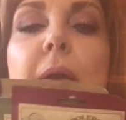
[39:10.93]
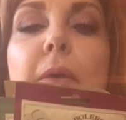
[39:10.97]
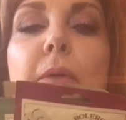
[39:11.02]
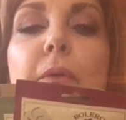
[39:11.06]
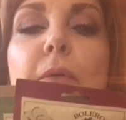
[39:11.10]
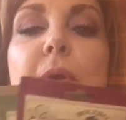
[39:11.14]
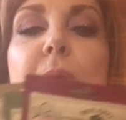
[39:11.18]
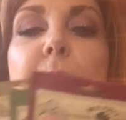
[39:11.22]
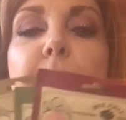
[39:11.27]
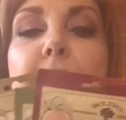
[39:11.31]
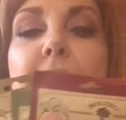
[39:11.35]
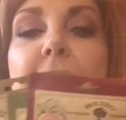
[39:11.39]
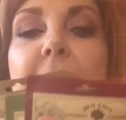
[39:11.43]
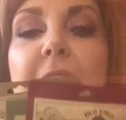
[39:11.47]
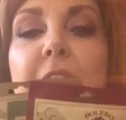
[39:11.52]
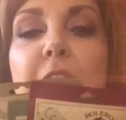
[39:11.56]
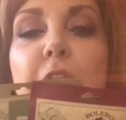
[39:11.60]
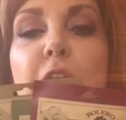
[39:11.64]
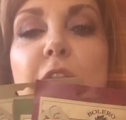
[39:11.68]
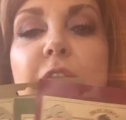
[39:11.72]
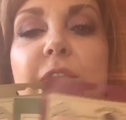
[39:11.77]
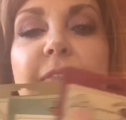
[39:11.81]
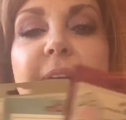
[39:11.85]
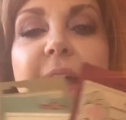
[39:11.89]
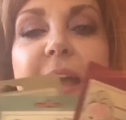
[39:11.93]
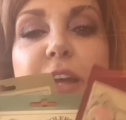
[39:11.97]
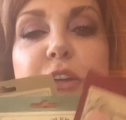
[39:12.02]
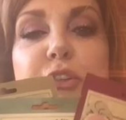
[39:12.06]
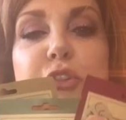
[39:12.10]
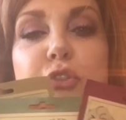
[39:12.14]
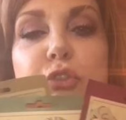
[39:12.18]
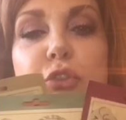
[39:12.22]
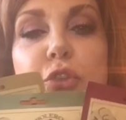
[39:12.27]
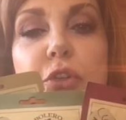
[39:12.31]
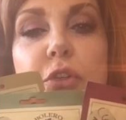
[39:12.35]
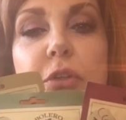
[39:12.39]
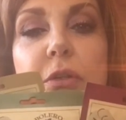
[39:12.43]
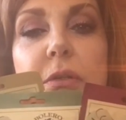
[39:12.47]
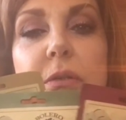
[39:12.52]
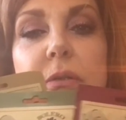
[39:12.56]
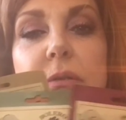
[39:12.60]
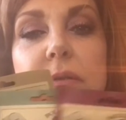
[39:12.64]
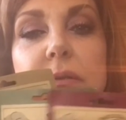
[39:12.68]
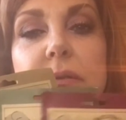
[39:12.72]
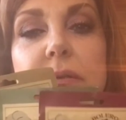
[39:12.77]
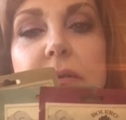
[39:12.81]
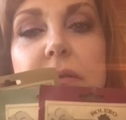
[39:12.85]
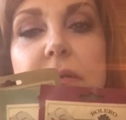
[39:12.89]
with my little facial,
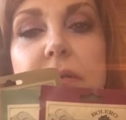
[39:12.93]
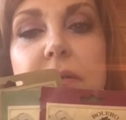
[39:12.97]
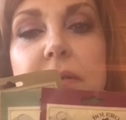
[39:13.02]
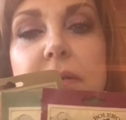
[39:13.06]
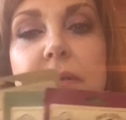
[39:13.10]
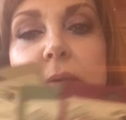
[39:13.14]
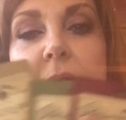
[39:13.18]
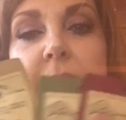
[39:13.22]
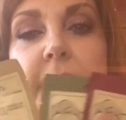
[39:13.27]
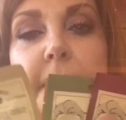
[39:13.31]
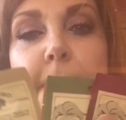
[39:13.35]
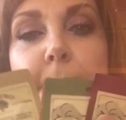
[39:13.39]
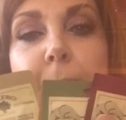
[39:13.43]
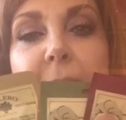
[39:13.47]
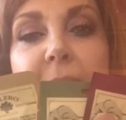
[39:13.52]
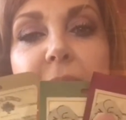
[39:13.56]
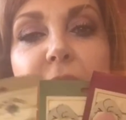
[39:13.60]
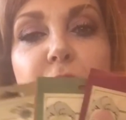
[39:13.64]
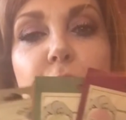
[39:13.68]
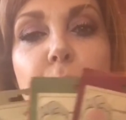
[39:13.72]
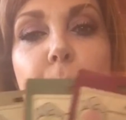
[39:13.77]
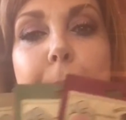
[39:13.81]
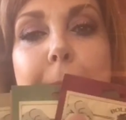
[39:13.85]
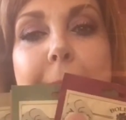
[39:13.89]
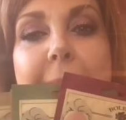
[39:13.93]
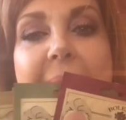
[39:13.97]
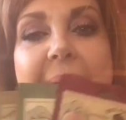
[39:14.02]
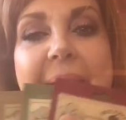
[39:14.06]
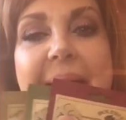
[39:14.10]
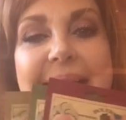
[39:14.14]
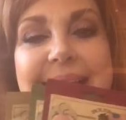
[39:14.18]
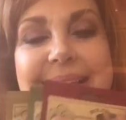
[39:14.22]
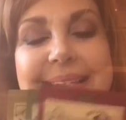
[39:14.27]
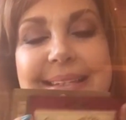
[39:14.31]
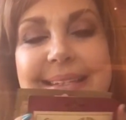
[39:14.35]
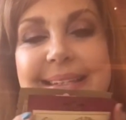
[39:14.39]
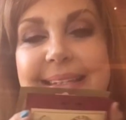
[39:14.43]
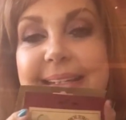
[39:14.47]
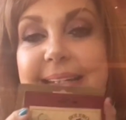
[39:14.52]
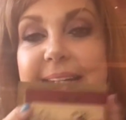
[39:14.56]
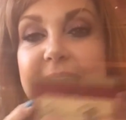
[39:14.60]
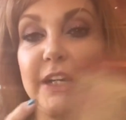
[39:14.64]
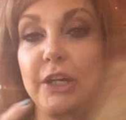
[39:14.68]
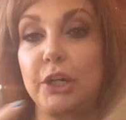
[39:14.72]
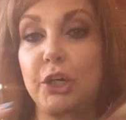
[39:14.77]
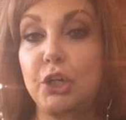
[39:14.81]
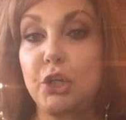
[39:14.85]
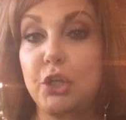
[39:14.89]
my little mask in
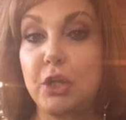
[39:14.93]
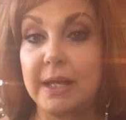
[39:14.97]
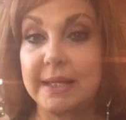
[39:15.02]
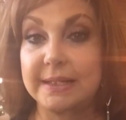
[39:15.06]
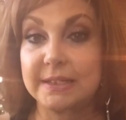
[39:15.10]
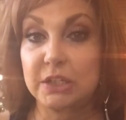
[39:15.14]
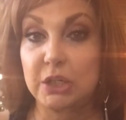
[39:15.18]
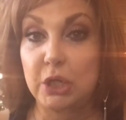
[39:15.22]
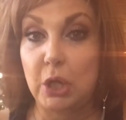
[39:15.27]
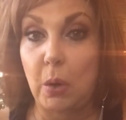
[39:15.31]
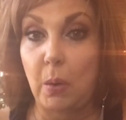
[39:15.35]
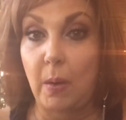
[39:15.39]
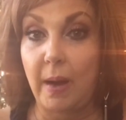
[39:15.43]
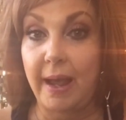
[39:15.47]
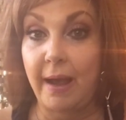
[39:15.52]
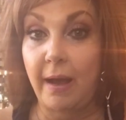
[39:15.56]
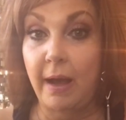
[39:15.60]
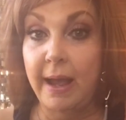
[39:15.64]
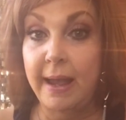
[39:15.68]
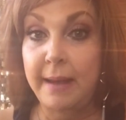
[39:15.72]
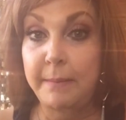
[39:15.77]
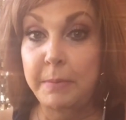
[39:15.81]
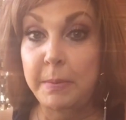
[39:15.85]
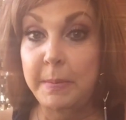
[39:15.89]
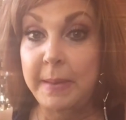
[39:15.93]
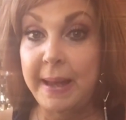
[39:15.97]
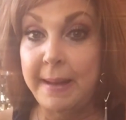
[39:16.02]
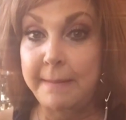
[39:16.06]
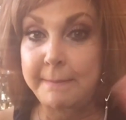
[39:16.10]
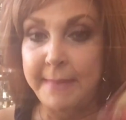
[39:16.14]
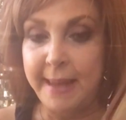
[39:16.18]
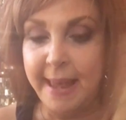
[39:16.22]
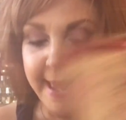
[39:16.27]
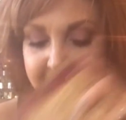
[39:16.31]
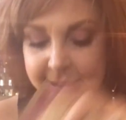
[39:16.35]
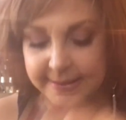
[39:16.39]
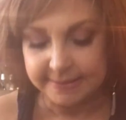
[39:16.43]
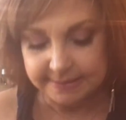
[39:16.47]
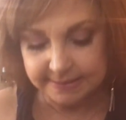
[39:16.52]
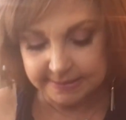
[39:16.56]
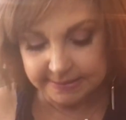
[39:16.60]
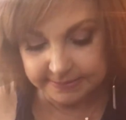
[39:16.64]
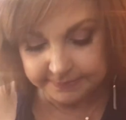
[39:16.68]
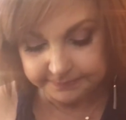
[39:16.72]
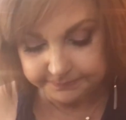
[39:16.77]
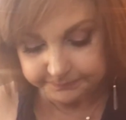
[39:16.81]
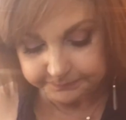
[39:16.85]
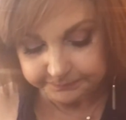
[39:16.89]
here. You guys know how I am about
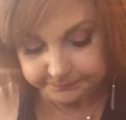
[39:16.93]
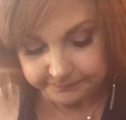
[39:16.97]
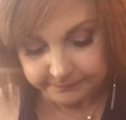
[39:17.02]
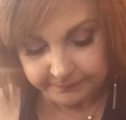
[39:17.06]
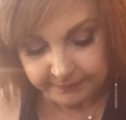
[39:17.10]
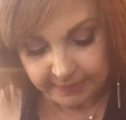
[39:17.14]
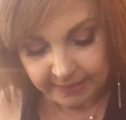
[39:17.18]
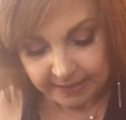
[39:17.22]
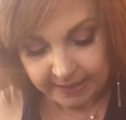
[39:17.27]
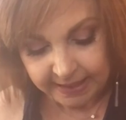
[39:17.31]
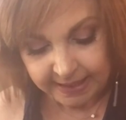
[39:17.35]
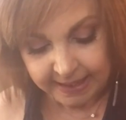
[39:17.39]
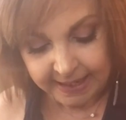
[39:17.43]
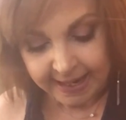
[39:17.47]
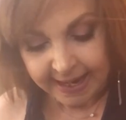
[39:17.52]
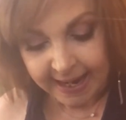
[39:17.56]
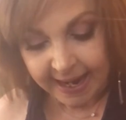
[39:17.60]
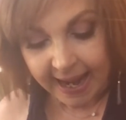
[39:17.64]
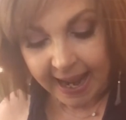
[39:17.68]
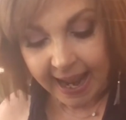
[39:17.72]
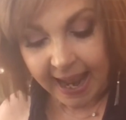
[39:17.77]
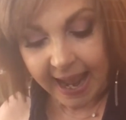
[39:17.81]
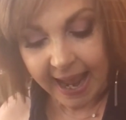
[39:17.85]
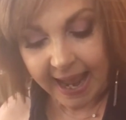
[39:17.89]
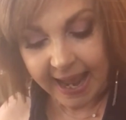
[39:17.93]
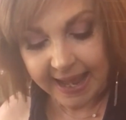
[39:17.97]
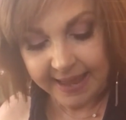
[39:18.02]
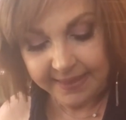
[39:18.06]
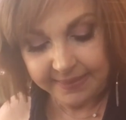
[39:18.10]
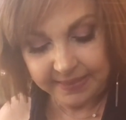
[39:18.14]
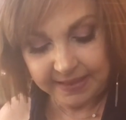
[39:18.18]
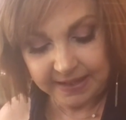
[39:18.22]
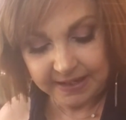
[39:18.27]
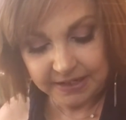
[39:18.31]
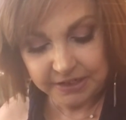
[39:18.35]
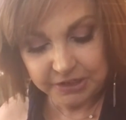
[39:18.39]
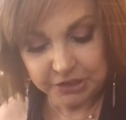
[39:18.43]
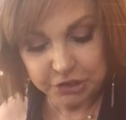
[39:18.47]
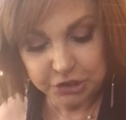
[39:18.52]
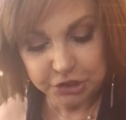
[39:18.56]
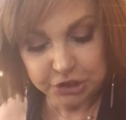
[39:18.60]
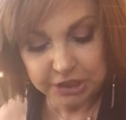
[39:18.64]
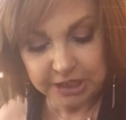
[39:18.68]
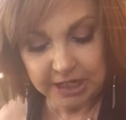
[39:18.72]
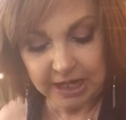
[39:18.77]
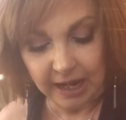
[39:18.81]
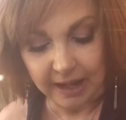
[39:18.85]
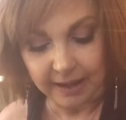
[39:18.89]
masks. And then
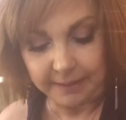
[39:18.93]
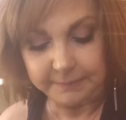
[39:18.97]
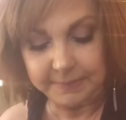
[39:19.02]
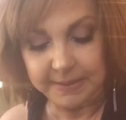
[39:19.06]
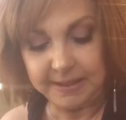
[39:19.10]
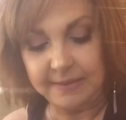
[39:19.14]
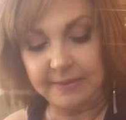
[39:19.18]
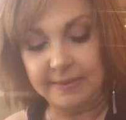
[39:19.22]
she got me